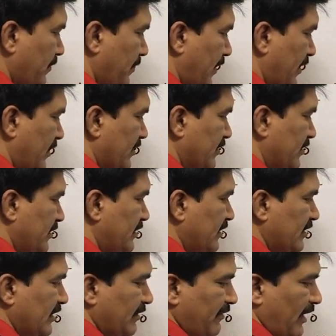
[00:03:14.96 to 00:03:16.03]
But this
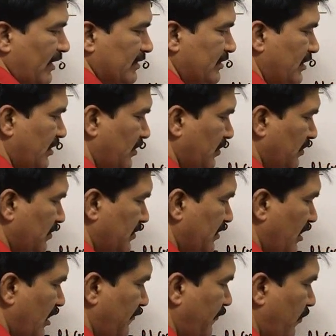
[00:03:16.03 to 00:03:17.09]
is given as 0,
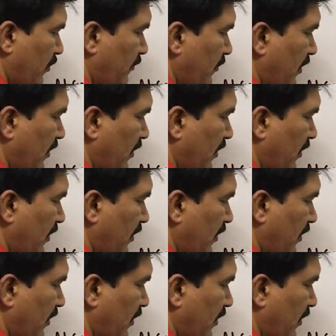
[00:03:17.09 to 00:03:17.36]
therefore,